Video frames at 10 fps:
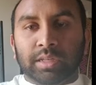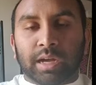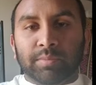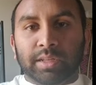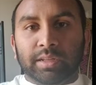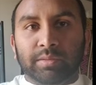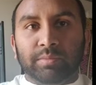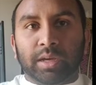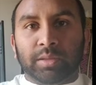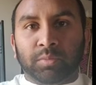
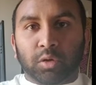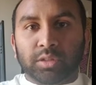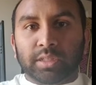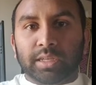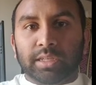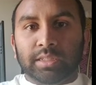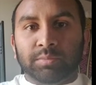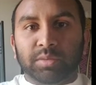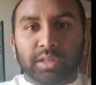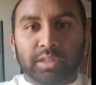dominated by the
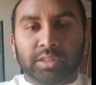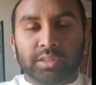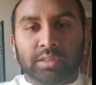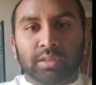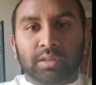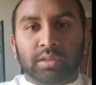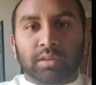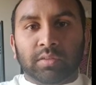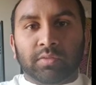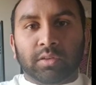Portuguese, British,
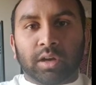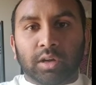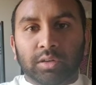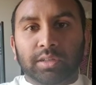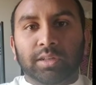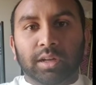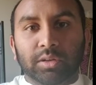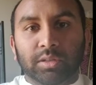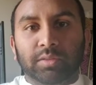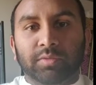for hundreds and
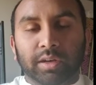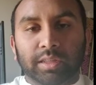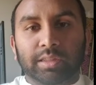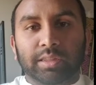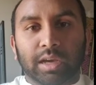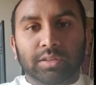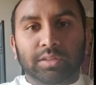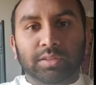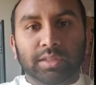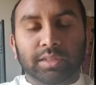hundreds of fucking
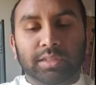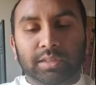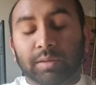thousands of years.